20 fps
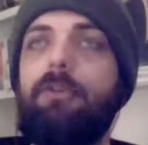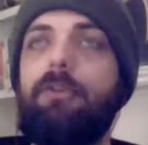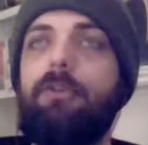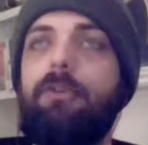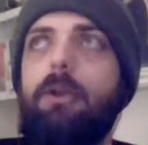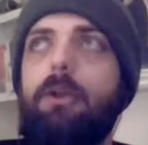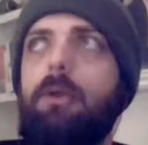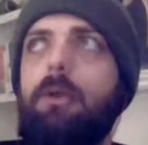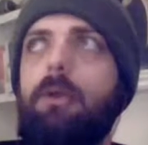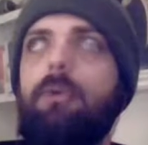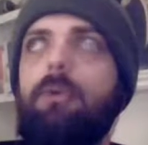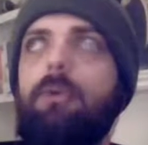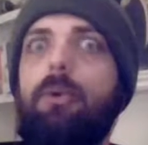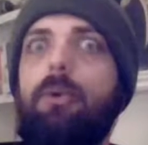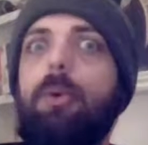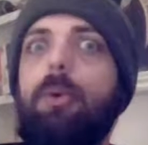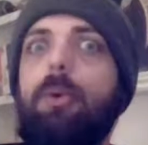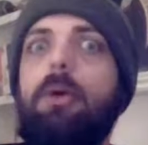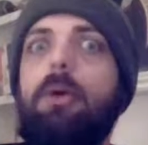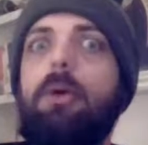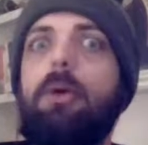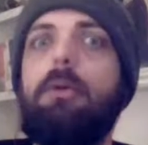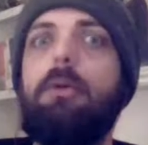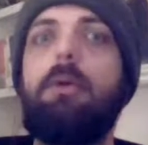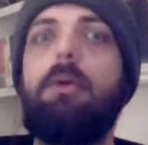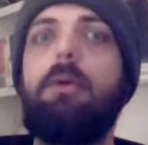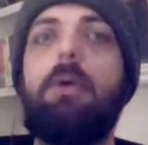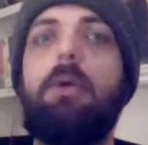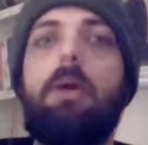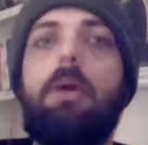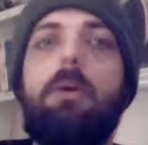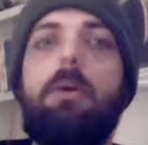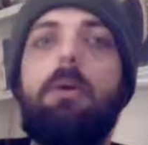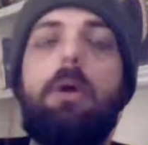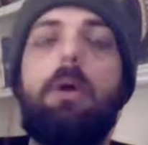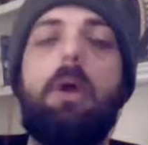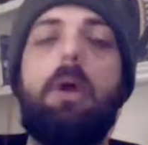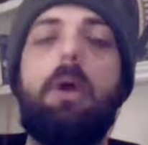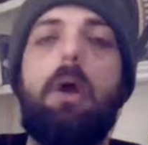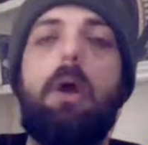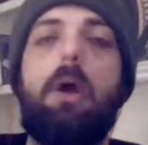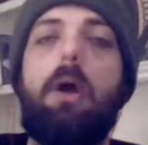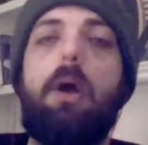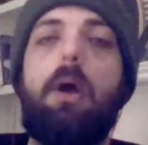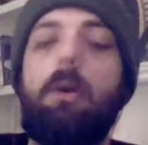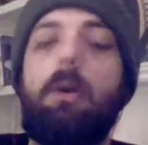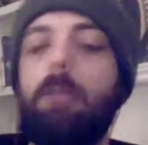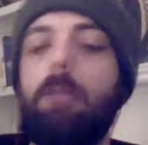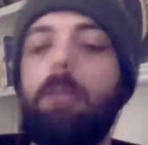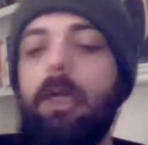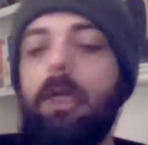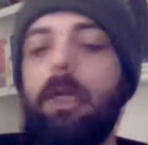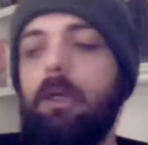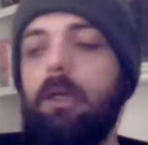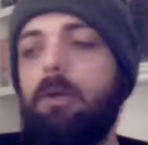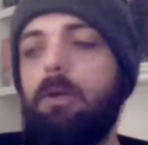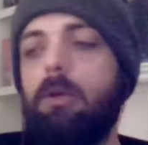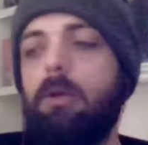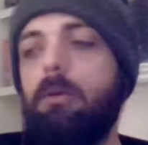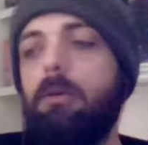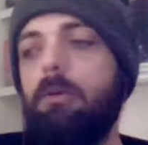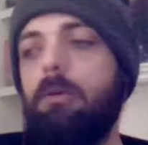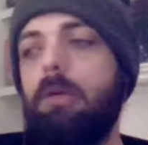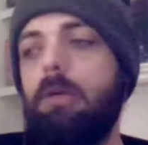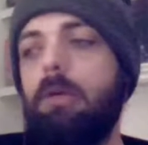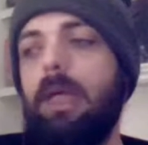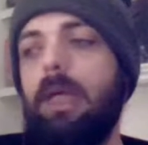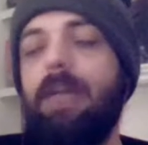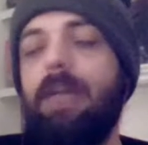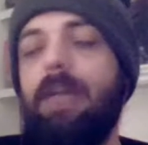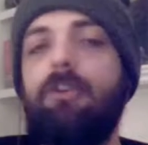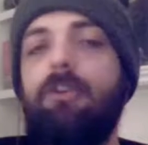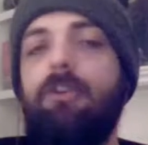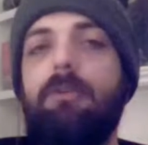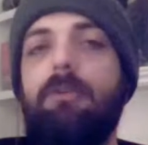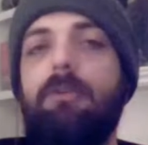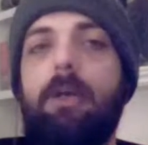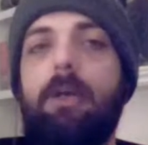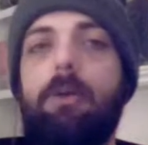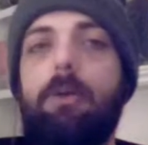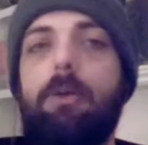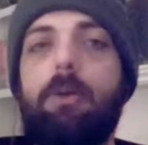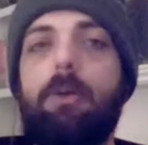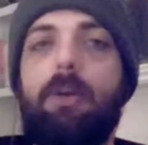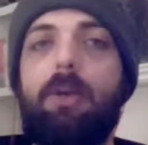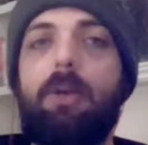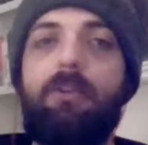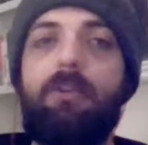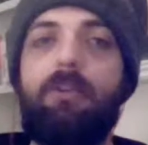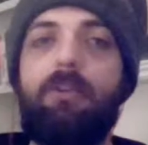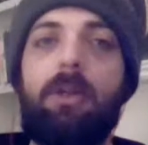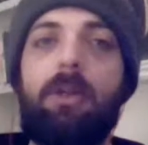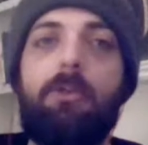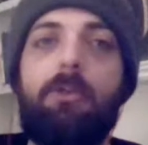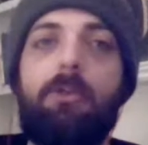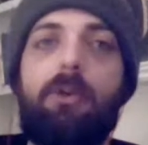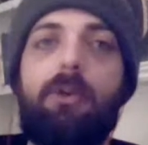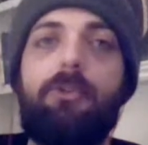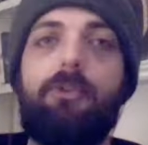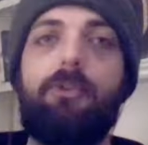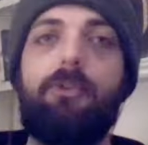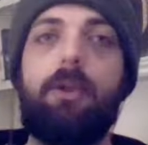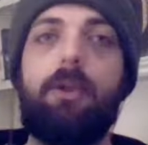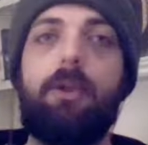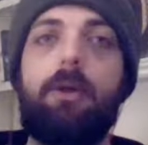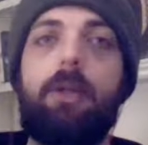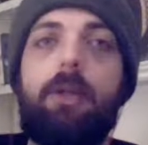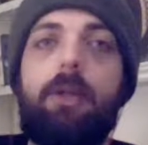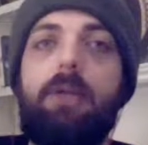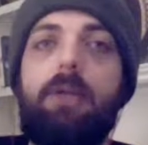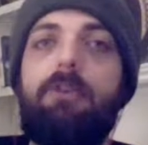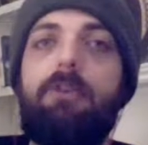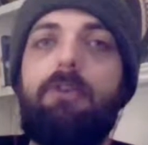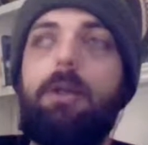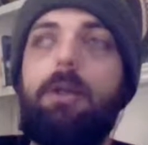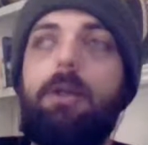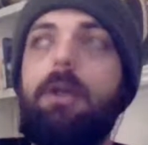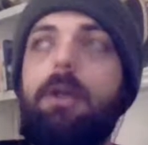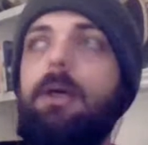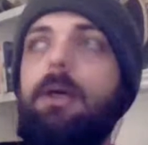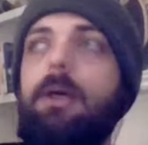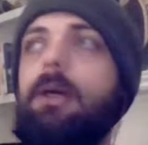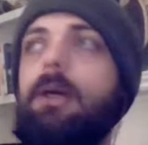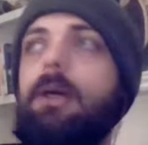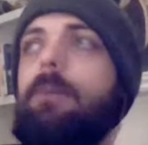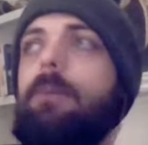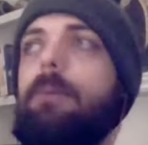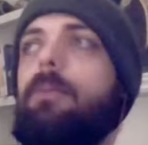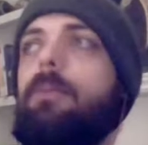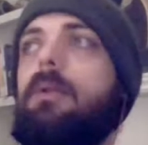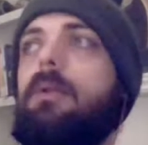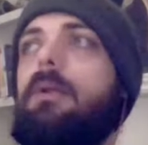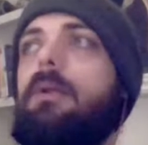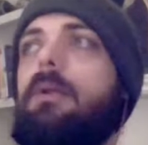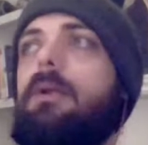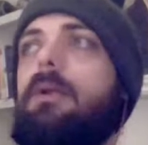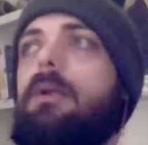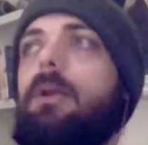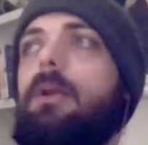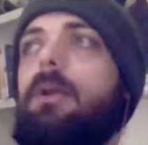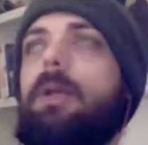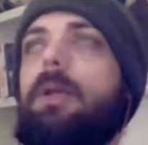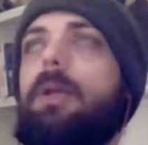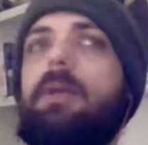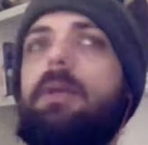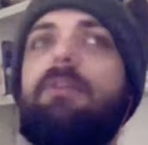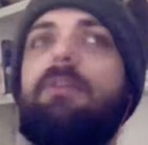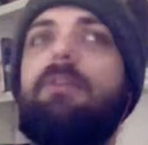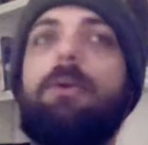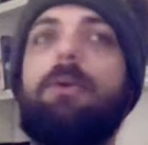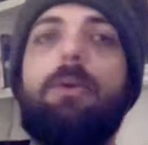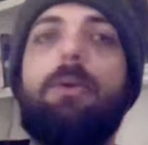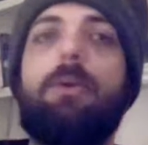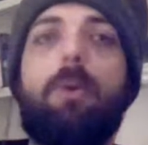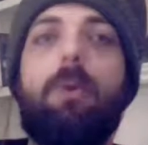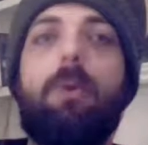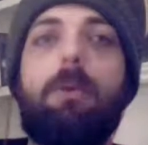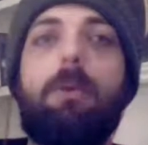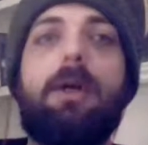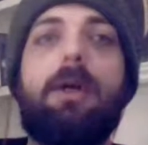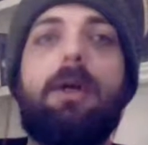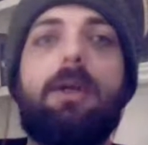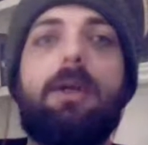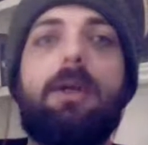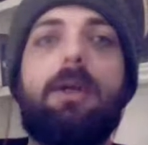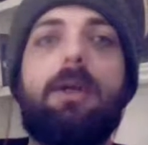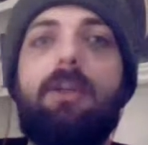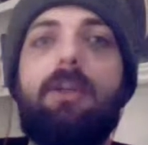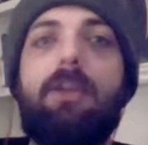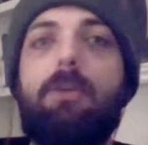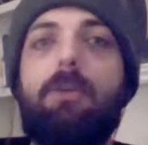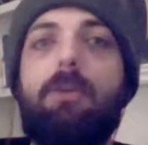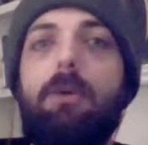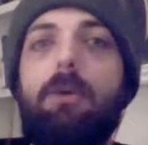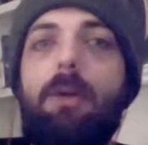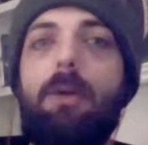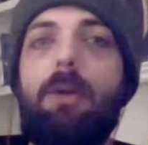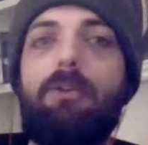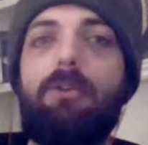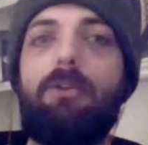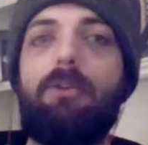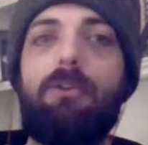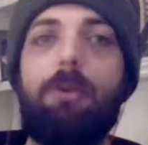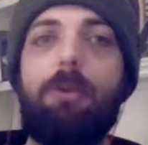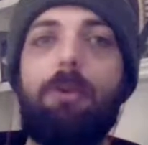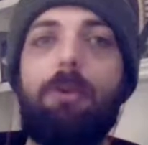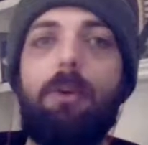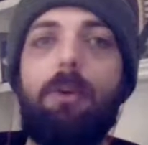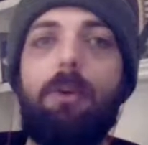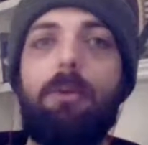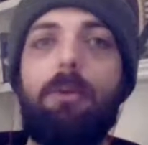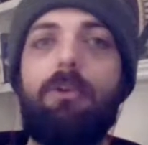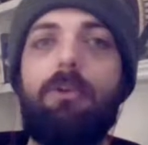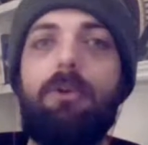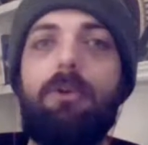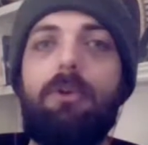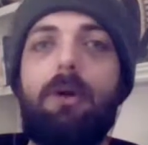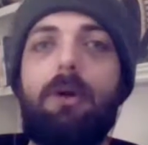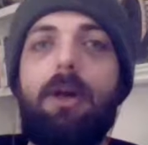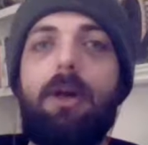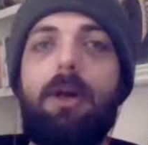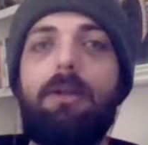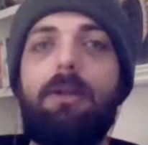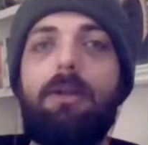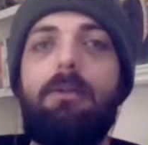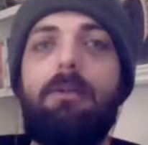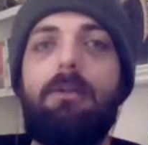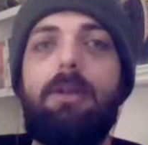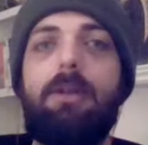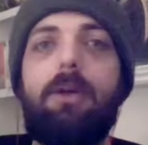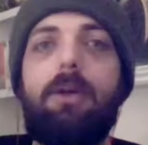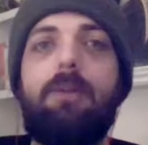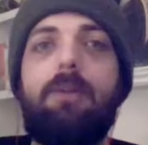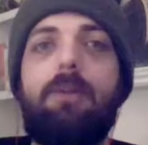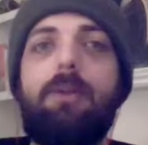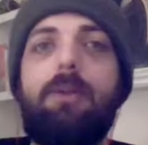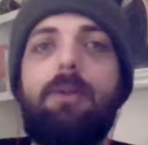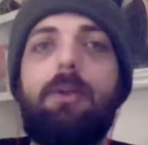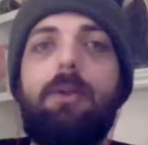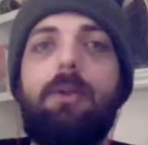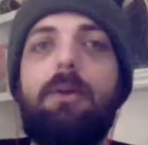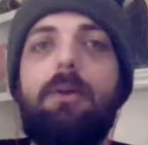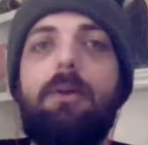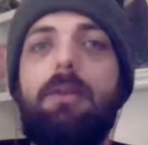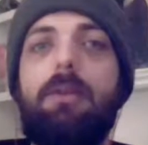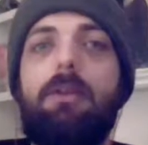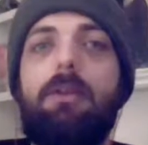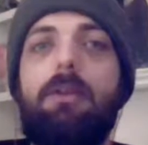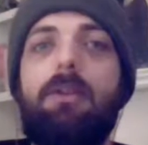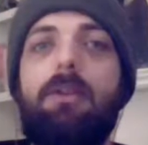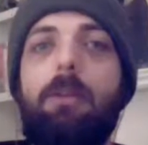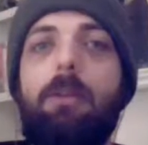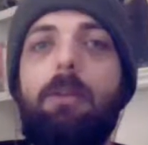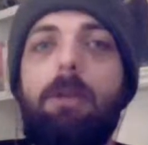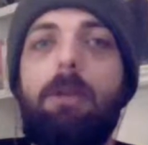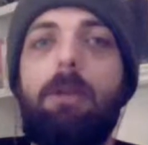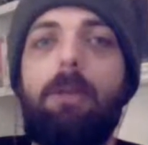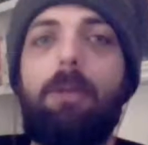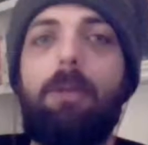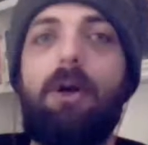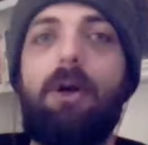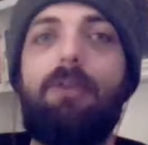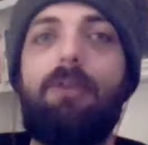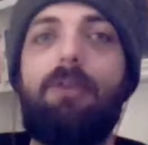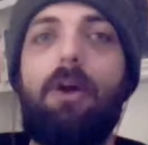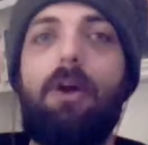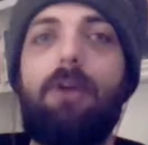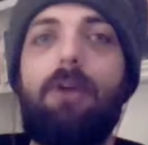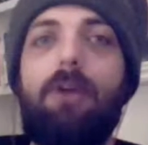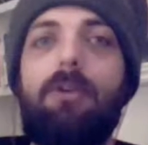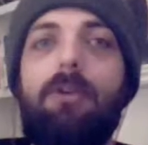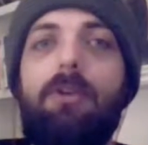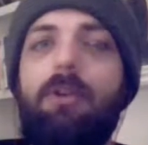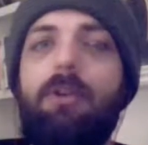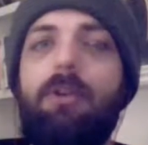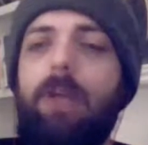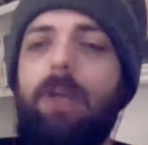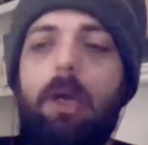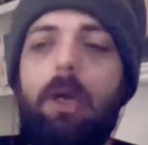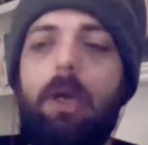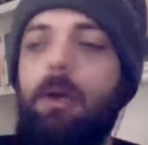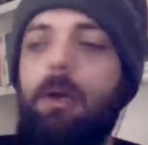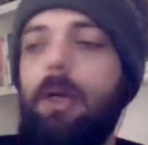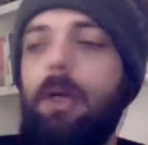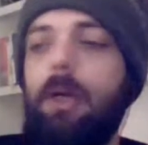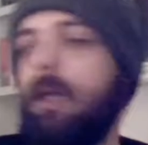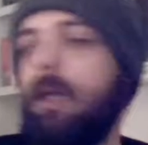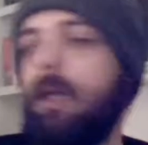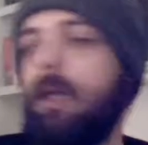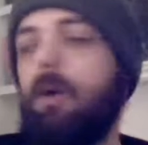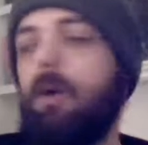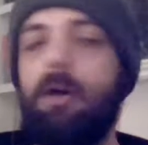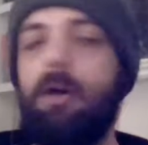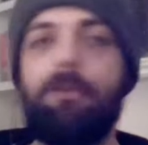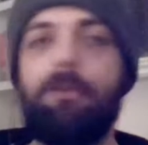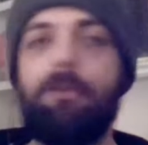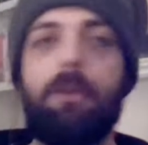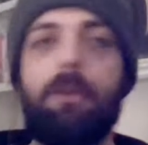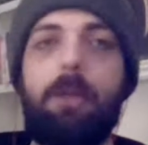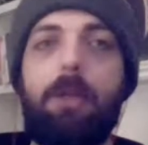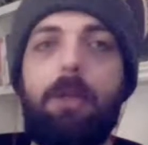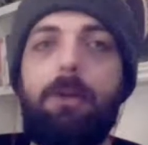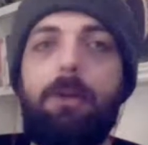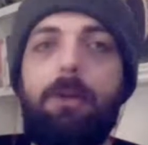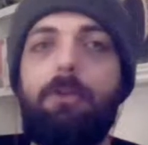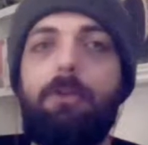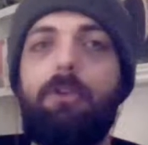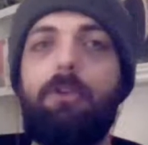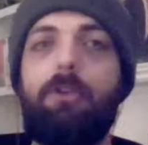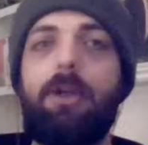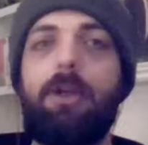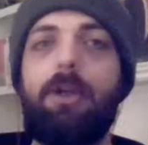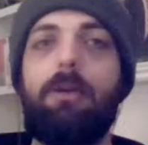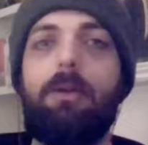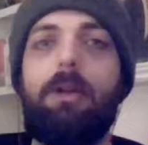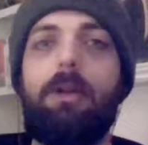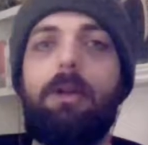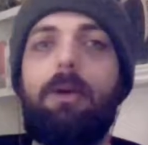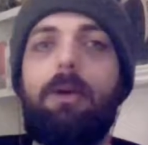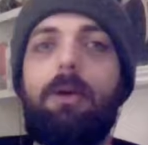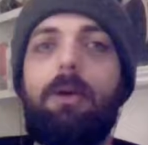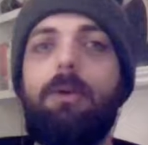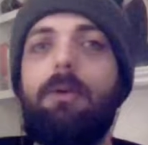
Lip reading: and it looked so real, you know. Like aging veteran questioning himself, Cena. Like it felt like a like a veteran quarterback, and he's answering questions about whether he still got it, you know, even though they just had a big playoff loss, and he's like, I don't know, I got to go off and think about some shit, you know.